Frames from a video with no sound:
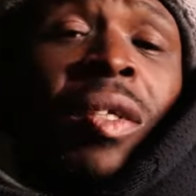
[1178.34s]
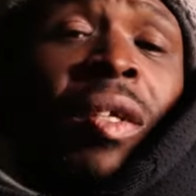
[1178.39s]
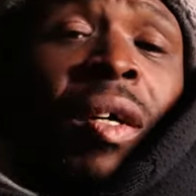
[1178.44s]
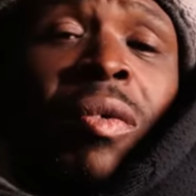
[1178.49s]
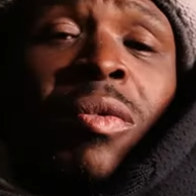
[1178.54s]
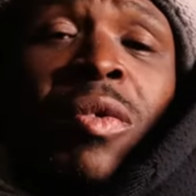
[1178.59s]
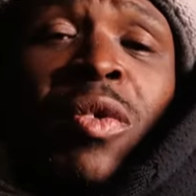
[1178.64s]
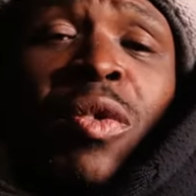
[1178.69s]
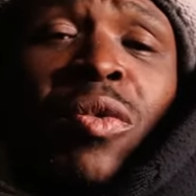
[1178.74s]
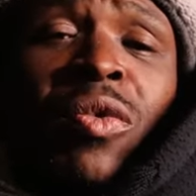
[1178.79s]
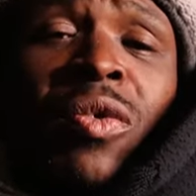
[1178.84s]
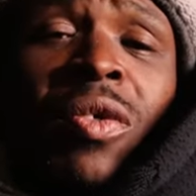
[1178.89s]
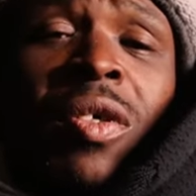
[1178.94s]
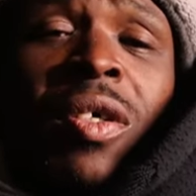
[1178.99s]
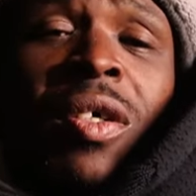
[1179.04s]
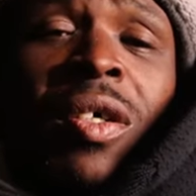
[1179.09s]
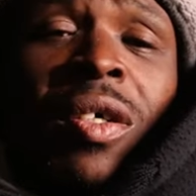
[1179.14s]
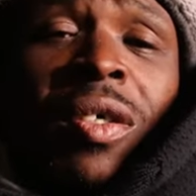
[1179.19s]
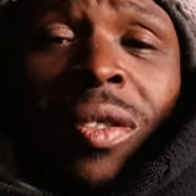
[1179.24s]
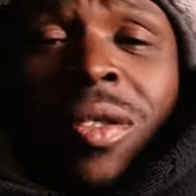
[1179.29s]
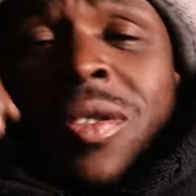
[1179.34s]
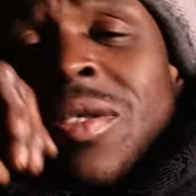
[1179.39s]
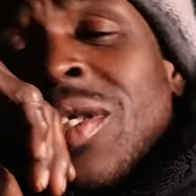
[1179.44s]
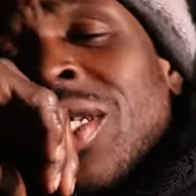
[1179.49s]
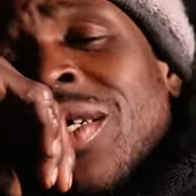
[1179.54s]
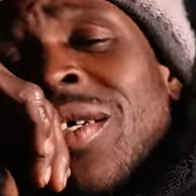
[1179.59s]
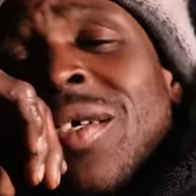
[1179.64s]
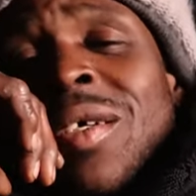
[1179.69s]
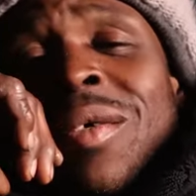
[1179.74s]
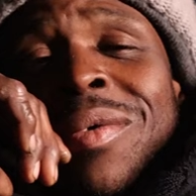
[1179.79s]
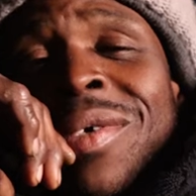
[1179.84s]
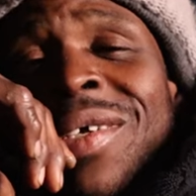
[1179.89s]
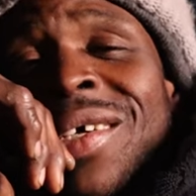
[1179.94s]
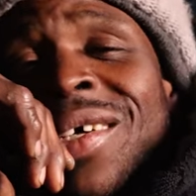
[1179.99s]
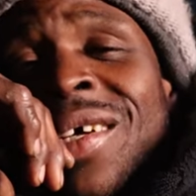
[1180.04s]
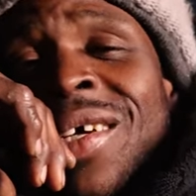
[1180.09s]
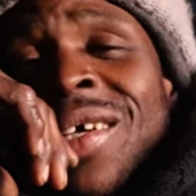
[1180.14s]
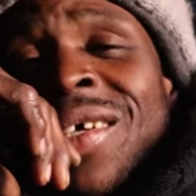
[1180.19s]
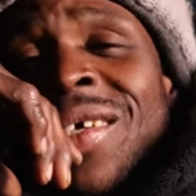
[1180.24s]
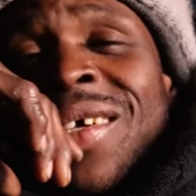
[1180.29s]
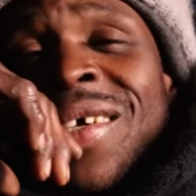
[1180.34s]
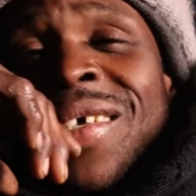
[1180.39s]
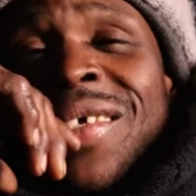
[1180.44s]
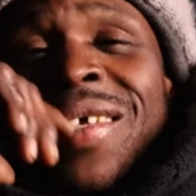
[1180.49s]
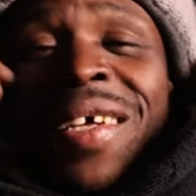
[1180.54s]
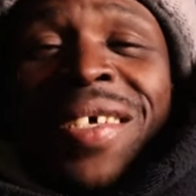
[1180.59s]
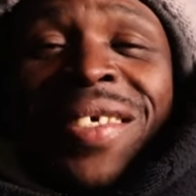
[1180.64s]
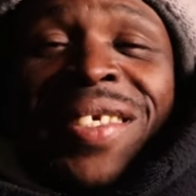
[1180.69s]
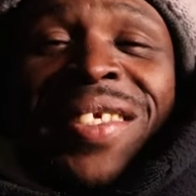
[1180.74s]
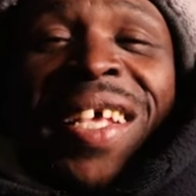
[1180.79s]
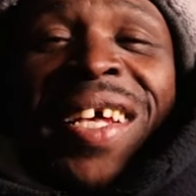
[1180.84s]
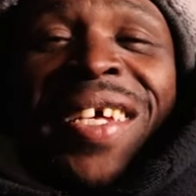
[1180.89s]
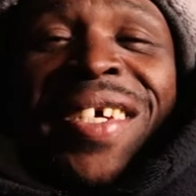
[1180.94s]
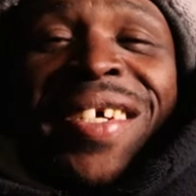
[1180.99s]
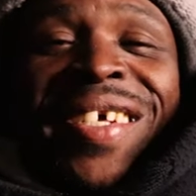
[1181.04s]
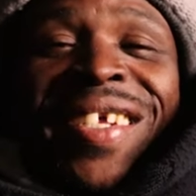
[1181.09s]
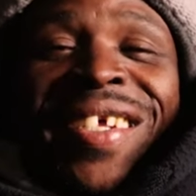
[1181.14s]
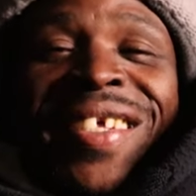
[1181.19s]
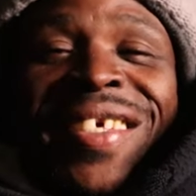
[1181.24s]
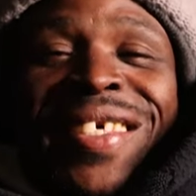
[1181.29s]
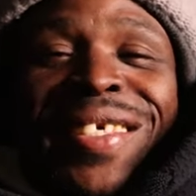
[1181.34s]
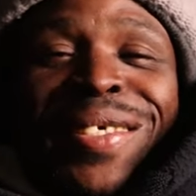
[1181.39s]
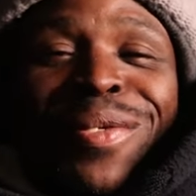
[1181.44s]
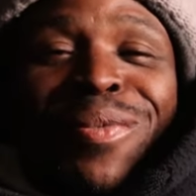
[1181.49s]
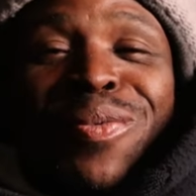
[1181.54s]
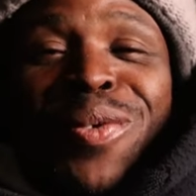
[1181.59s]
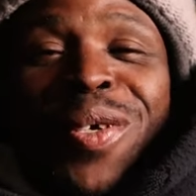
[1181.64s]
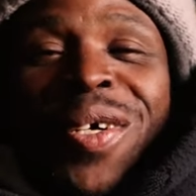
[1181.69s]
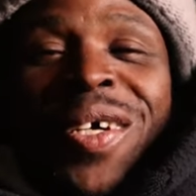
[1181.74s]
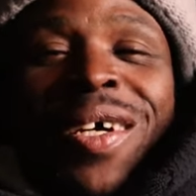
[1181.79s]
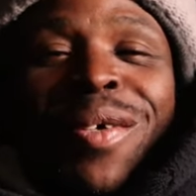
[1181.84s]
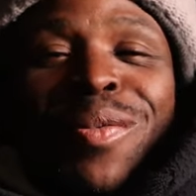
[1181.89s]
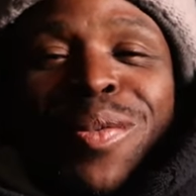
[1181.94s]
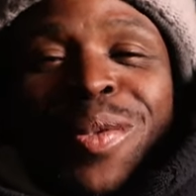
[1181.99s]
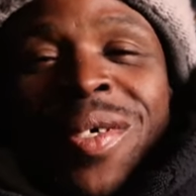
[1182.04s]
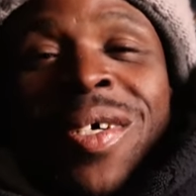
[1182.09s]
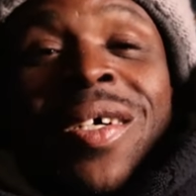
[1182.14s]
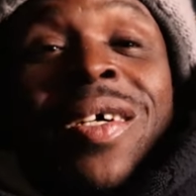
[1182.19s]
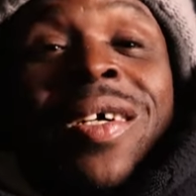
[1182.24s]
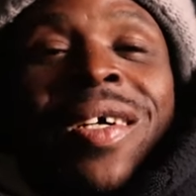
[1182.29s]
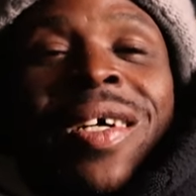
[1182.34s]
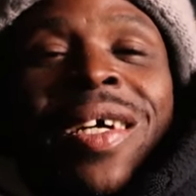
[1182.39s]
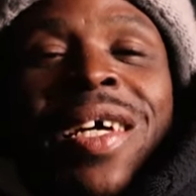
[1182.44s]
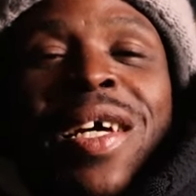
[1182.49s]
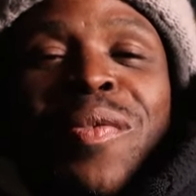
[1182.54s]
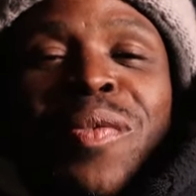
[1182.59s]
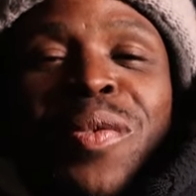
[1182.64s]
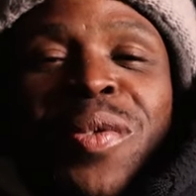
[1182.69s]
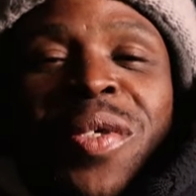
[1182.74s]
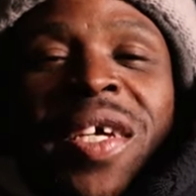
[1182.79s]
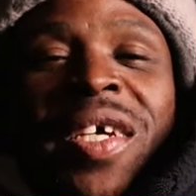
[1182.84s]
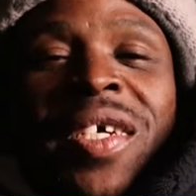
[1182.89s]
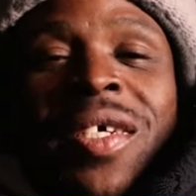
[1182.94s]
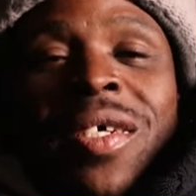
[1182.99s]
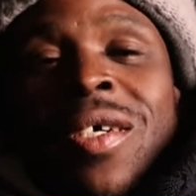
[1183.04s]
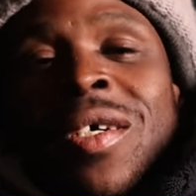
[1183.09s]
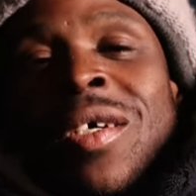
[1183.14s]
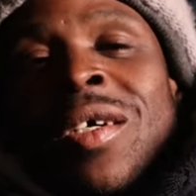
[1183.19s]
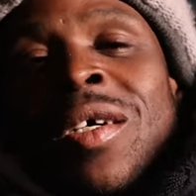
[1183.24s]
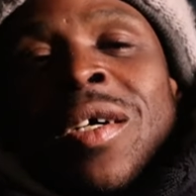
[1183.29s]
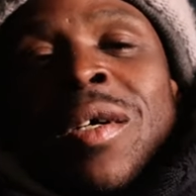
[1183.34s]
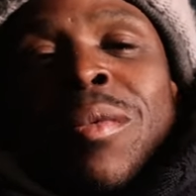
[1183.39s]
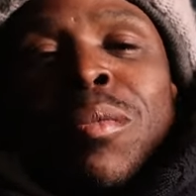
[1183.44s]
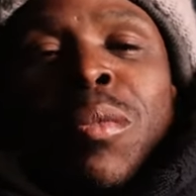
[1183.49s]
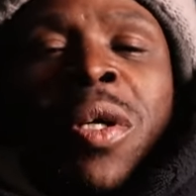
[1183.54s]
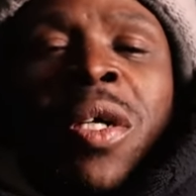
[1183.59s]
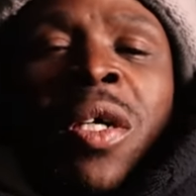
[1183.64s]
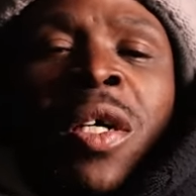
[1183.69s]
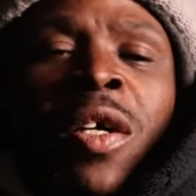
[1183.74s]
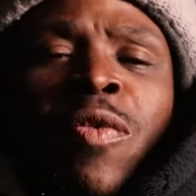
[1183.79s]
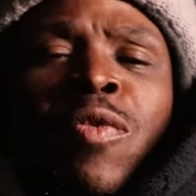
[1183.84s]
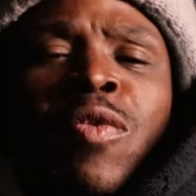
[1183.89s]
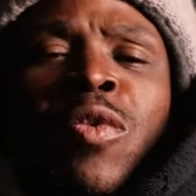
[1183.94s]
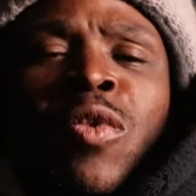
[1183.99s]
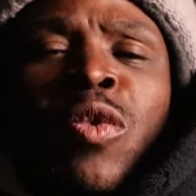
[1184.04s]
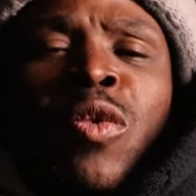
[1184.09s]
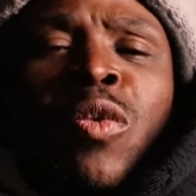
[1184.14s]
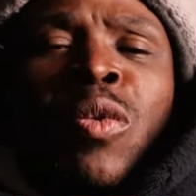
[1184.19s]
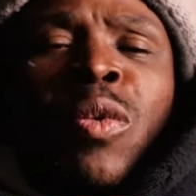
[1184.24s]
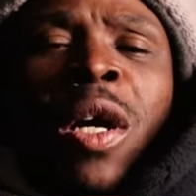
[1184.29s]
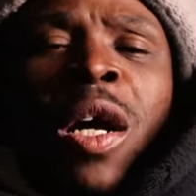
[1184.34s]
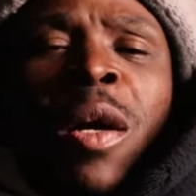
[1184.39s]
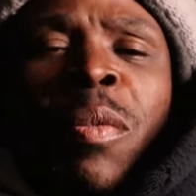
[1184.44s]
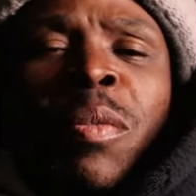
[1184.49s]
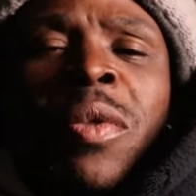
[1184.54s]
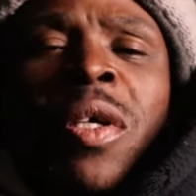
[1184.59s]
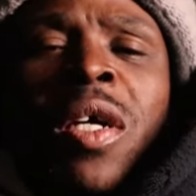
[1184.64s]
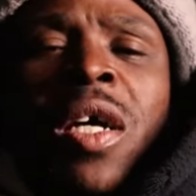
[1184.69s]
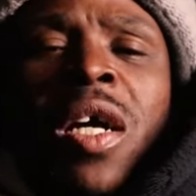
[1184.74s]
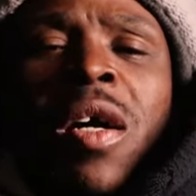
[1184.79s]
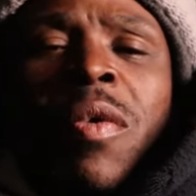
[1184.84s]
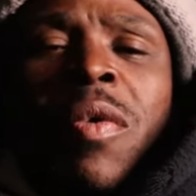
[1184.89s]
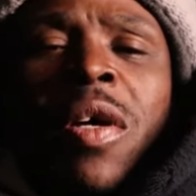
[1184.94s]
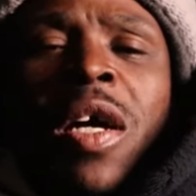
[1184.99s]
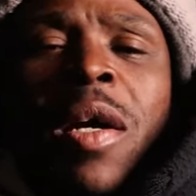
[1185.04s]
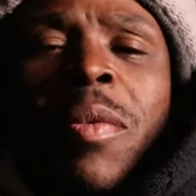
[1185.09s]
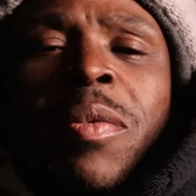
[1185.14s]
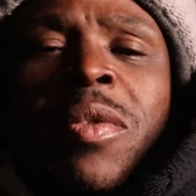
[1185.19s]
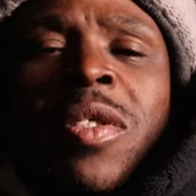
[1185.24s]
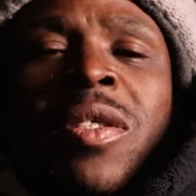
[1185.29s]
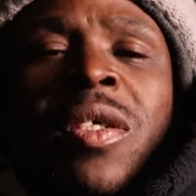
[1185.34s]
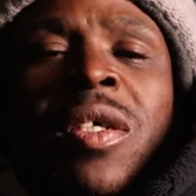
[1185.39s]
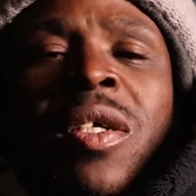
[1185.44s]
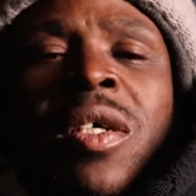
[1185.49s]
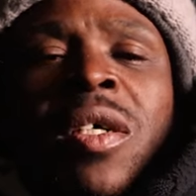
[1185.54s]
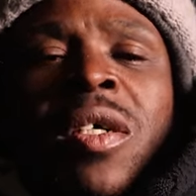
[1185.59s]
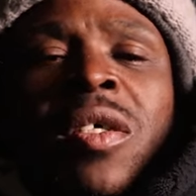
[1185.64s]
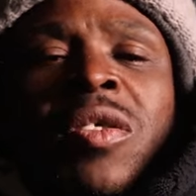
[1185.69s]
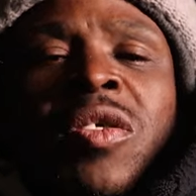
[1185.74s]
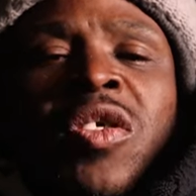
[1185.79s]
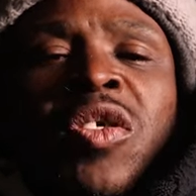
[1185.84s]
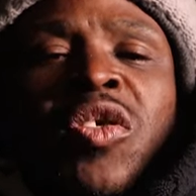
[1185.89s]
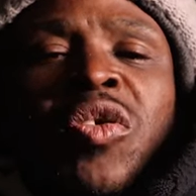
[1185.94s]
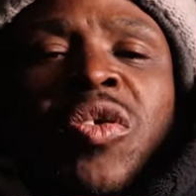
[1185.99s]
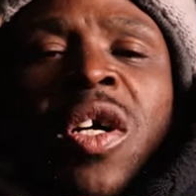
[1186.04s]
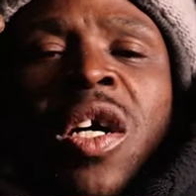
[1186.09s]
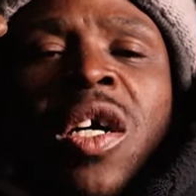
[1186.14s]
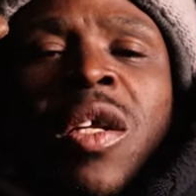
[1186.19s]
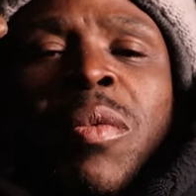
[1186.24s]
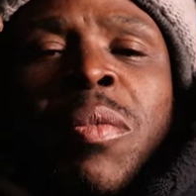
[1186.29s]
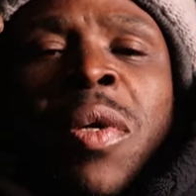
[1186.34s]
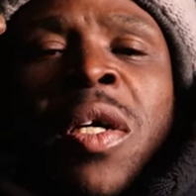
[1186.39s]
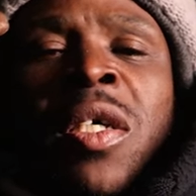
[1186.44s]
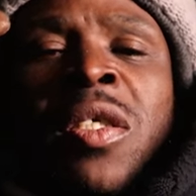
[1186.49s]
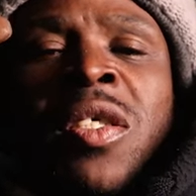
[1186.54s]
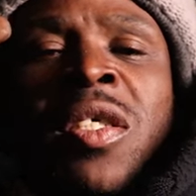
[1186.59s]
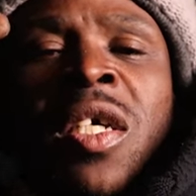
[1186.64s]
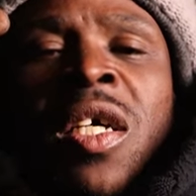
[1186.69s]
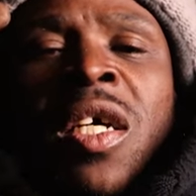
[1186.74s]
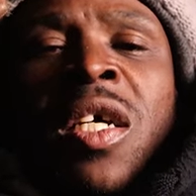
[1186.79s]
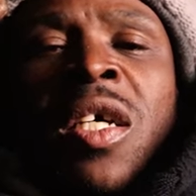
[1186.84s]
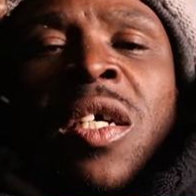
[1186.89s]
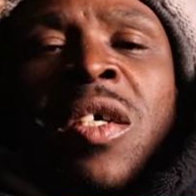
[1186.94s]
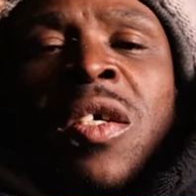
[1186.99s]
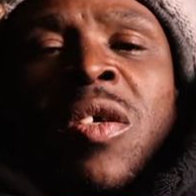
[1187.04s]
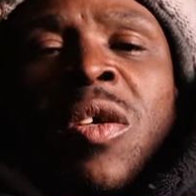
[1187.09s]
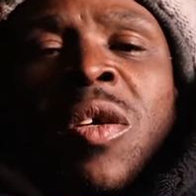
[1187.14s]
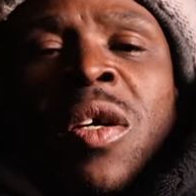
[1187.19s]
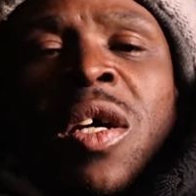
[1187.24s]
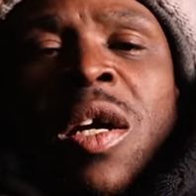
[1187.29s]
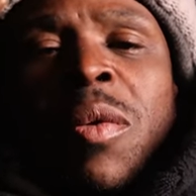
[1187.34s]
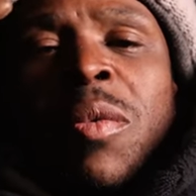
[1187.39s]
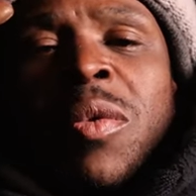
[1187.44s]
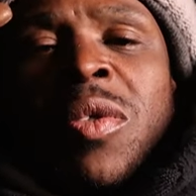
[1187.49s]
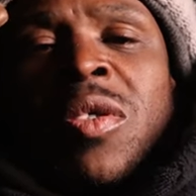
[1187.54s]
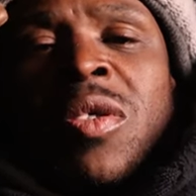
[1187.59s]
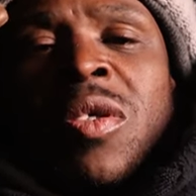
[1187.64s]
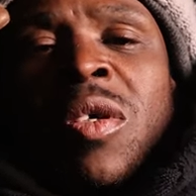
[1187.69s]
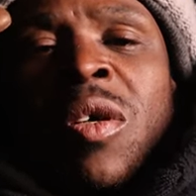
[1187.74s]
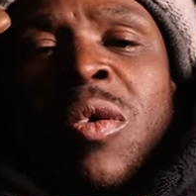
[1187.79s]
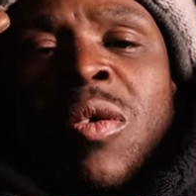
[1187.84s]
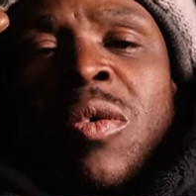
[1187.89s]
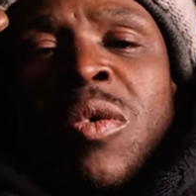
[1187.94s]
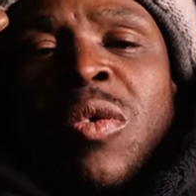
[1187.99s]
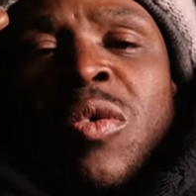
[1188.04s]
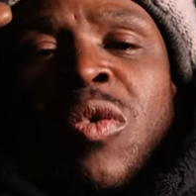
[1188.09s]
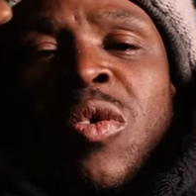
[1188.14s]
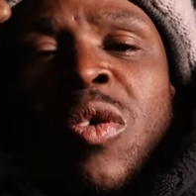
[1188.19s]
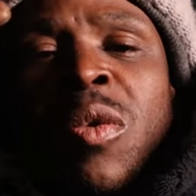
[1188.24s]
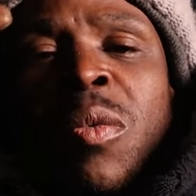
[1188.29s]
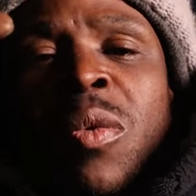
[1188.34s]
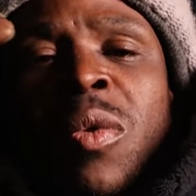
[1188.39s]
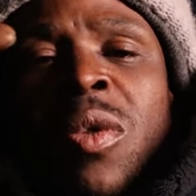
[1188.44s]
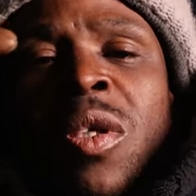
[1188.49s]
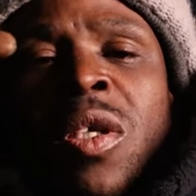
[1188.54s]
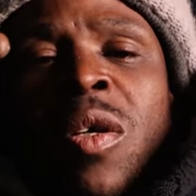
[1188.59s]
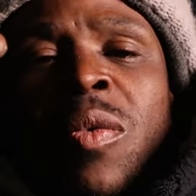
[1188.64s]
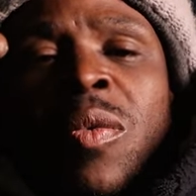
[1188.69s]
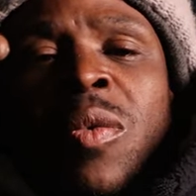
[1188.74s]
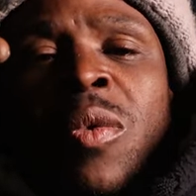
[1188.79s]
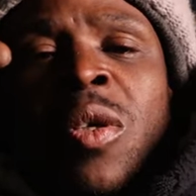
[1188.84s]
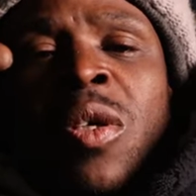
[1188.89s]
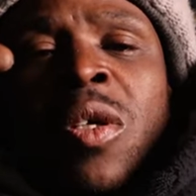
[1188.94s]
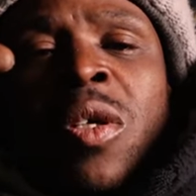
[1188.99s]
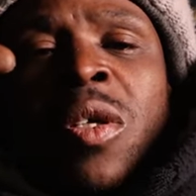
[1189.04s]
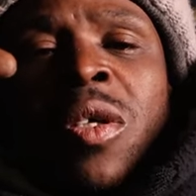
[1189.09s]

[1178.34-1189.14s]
Don't do drugs and, and, and stay clean forever if you can. But if you do happen to have habits, just try to maintain your habits on a normal level.